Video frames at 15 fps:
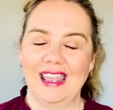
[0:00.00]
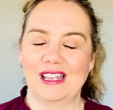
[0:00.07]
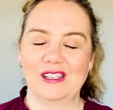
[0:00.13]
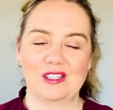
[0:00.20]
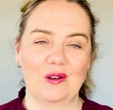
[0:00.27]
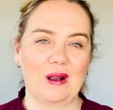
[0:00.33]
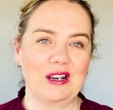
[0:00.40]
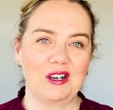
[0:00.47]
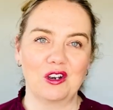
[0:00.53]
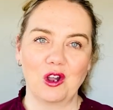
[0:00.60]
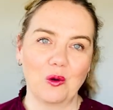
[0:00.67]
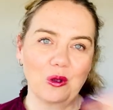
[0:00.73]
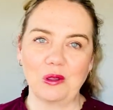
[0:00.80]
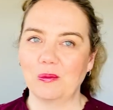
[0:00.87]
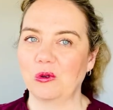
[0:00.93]
And so I know
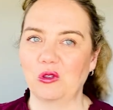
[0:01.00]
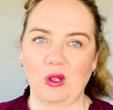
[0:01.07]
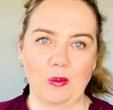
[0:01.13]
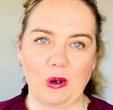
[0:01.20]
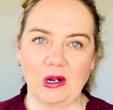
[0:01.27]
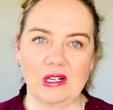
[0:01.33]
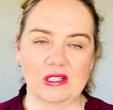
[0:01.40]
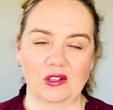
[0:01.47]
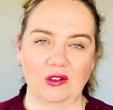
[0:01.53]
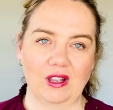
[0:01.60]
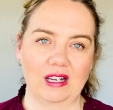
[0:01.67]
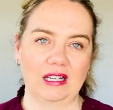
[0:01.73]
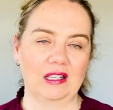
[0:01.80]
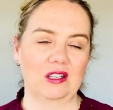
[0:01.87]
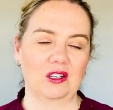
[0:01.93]
what the birthday parties are
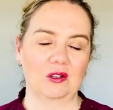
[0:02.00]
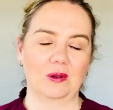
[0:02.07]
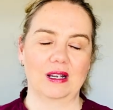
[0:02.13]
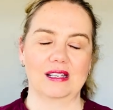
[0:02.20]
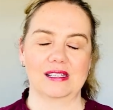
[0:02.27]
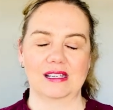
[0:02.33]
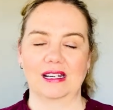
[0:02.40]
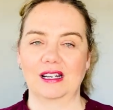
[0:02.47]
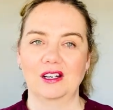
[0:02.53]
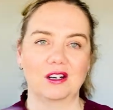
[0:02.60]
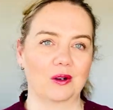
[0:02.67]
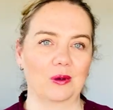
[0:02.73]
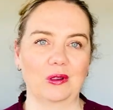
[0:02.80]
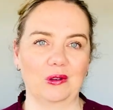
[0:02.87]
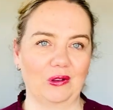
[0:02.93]
like in the U S and I
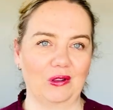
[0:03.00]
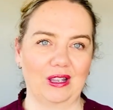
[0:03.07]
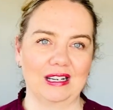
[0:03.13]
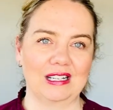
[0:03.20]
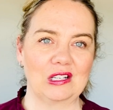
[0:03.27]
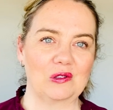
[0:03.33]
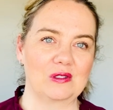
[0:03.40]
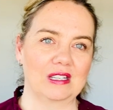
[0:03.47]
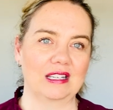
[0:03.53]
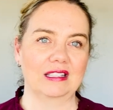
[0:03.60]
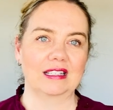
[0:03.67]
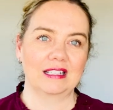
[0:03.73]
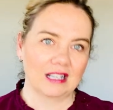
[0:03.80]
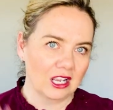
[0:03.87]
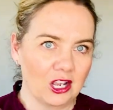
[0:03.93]
know what they're like in New
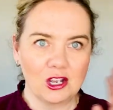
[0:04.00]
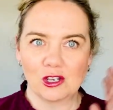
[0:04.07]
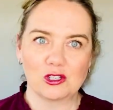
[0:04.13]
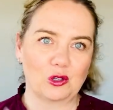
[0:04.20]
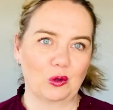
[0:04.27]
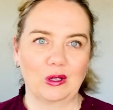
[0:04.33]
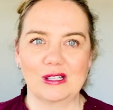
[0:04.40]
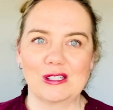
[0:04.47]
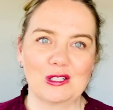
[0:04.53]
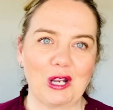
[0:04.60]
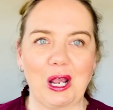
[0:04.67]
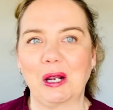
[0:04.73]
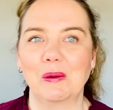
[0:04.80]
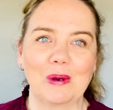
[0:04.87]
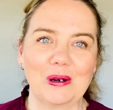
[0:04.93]
Zealand. So let's
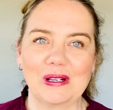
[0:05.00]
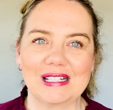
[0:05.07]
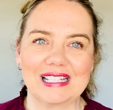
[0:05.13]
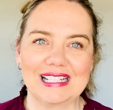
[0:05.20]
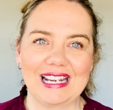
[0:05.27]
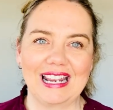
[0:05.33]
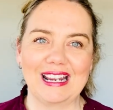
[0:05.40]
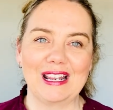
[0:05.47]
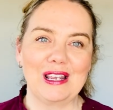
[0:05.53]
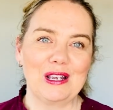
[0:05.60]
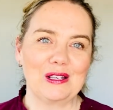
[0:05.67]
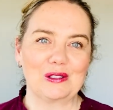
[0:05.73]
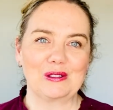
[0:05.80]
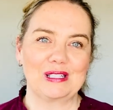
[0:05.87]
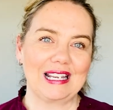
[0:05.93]
talk about it today.
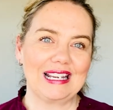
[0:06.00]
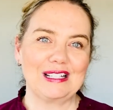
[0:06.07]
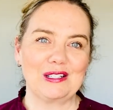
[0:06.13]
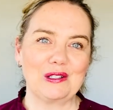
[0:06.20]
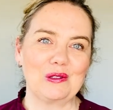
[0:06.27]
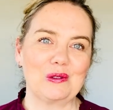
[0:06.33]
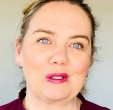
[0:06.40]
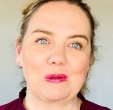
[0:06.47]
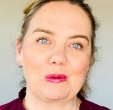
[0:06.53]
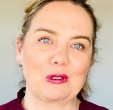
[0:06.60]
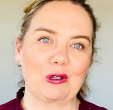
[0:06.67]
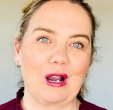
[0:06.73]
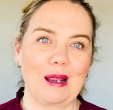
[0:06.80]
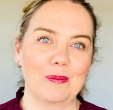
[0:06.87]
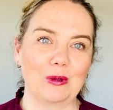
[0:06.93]
So stay tuned,
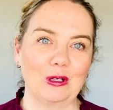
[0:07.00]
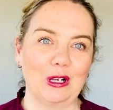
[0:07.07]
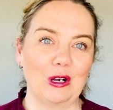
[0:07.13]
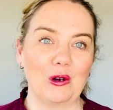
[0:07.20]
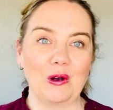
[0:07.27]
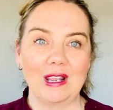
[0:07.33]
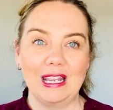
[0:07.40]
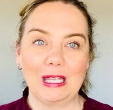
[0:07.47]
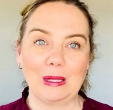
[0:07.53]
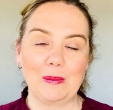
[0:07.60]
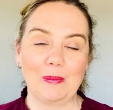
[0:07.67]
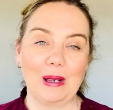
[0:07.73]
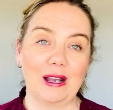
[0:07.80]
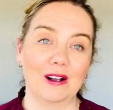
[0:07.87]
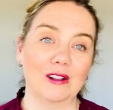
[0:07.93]
subscribe below, hit the
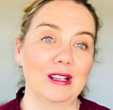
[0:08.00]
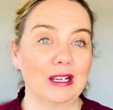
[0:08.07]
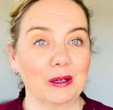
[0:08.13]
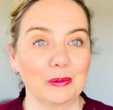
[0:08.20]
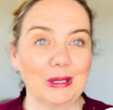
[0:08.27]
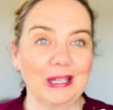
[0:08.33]
bell, here we